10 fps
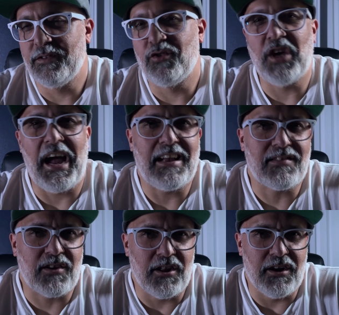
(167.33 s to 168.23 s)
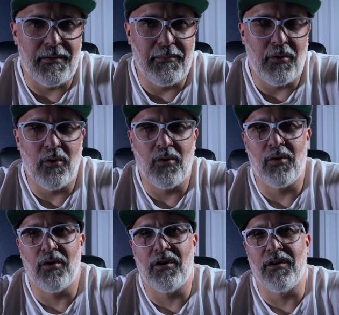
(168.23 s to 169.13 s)
jazz club
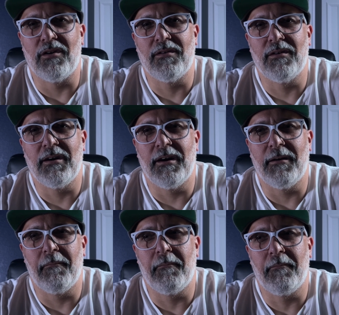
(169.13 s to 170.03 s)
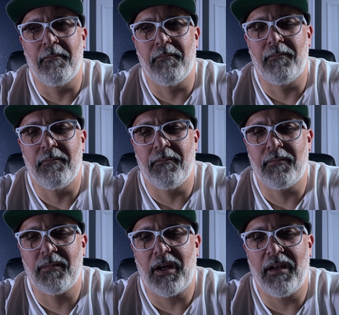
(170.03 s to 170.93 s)
or
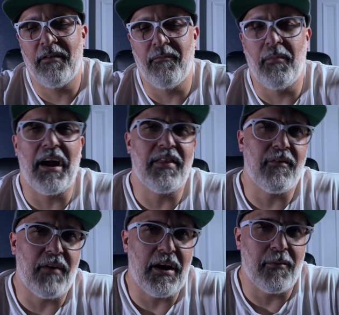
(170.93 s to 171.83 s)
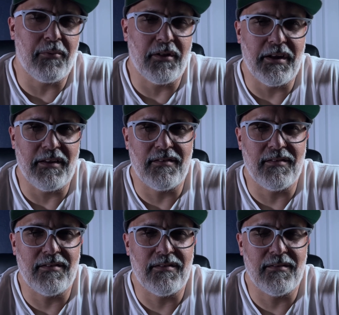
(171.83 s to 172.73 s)
kind of by the
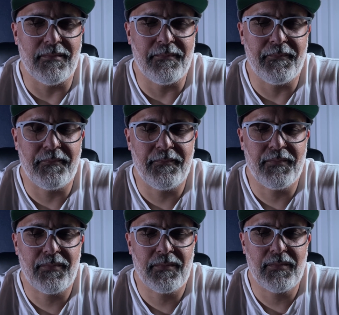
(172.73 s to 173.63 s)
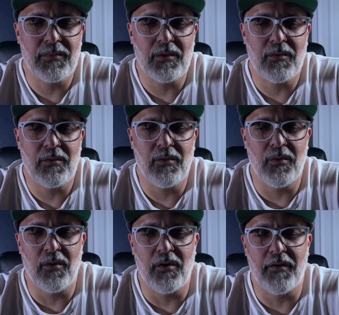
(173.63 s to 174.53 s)
fireplace,
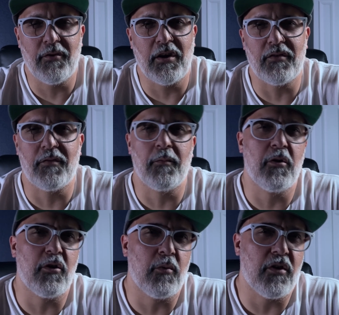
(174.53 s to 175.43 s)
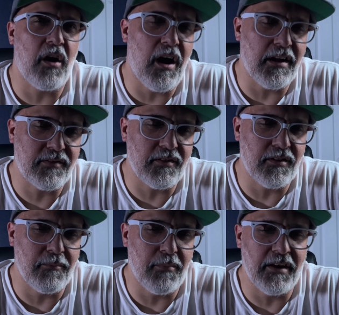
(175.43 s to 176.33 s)
or if you guys are familiar with
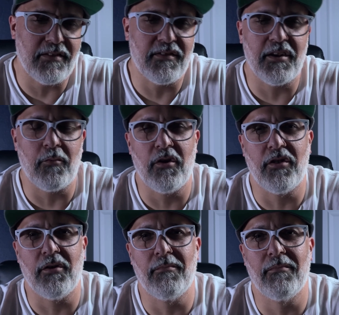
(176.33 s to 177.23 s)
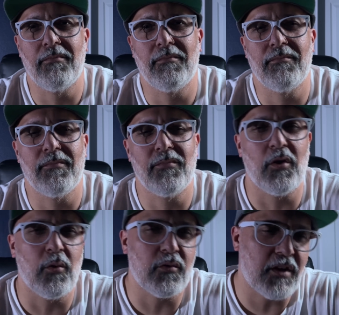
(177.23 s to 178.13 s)
Austin by City Rhythm,
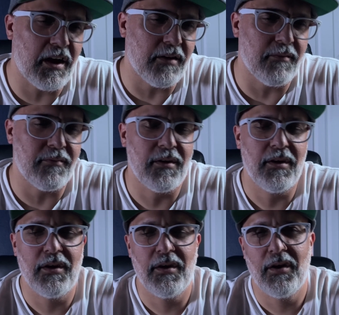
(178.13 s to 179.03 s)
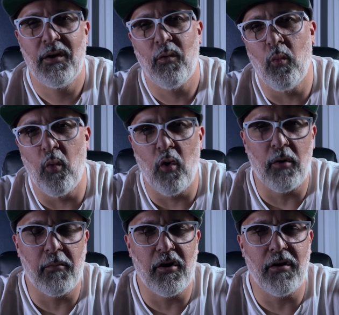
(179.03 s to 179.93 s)
those kind of
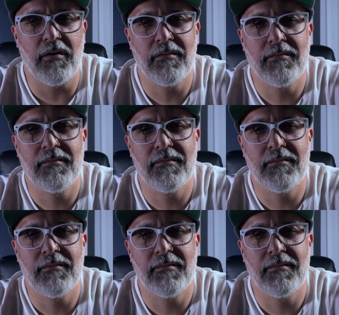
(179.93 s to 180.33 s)
warmer,